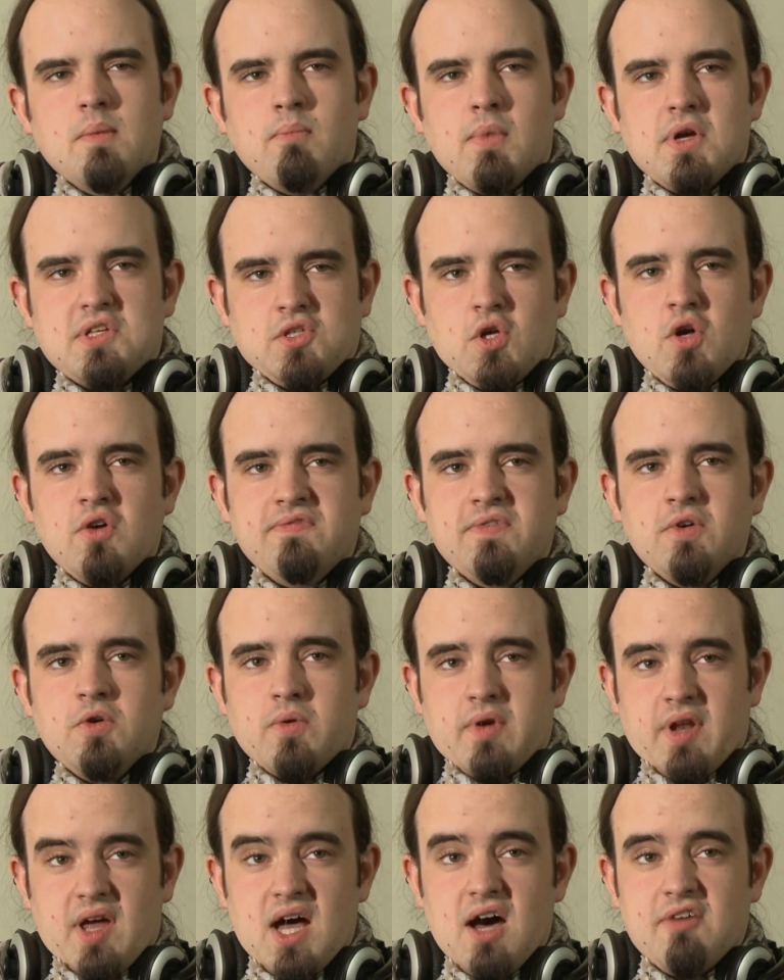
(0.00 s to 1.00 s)
My soul food
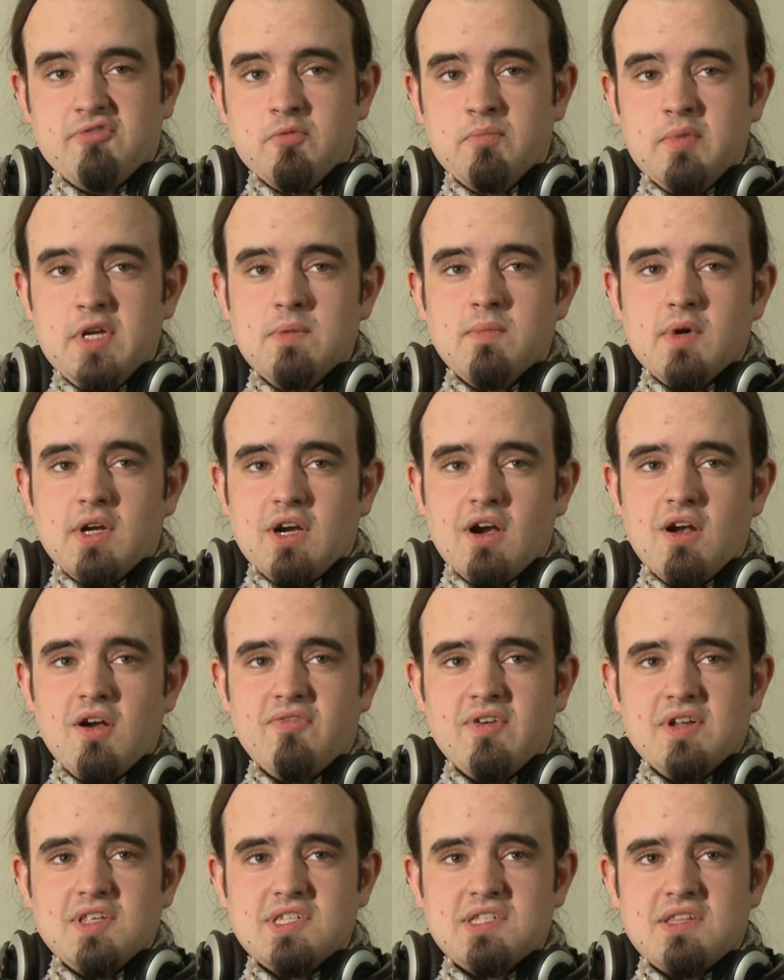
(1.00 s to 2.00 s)
would have to be my
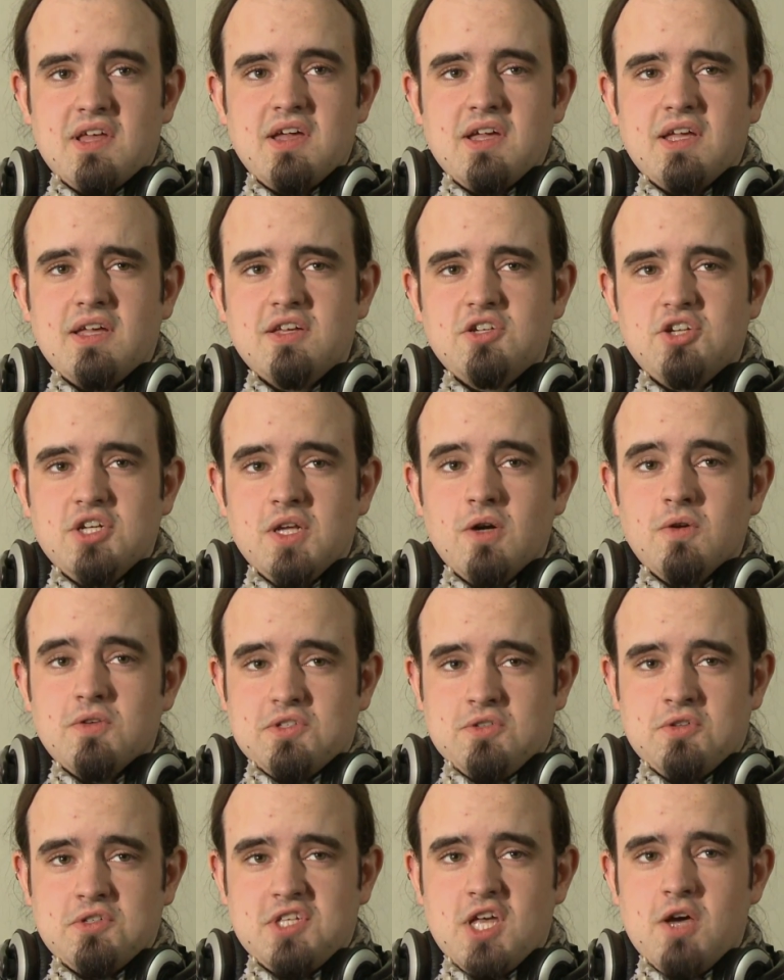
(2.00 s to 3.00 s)
girlfriend's steak. She knows
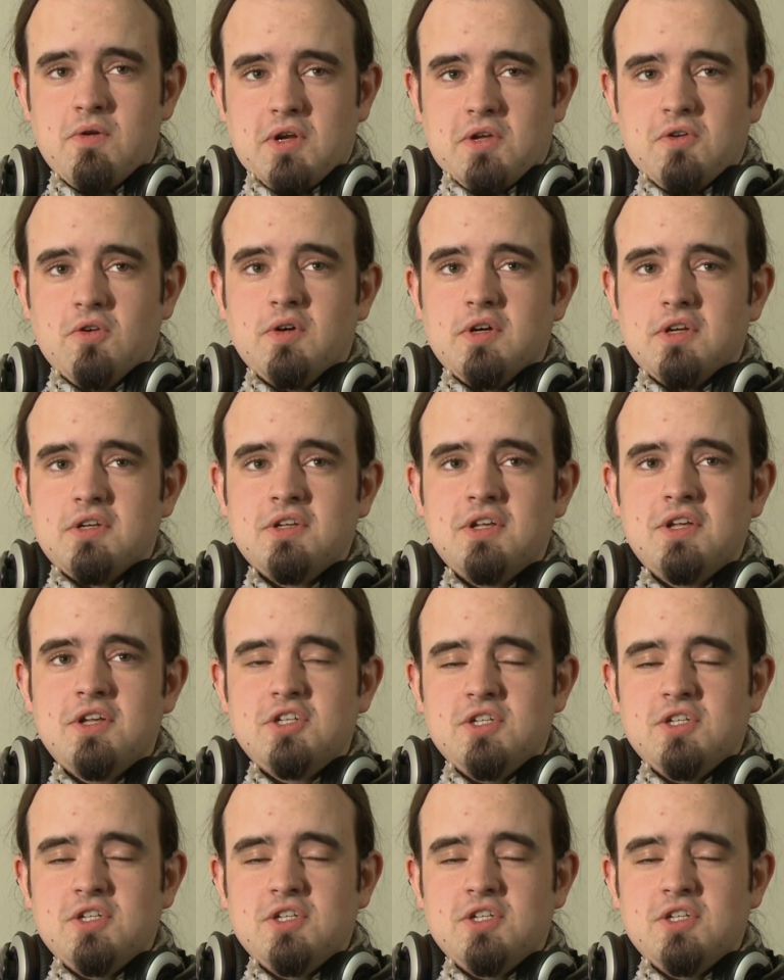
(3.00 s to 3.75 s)
just how to cook it.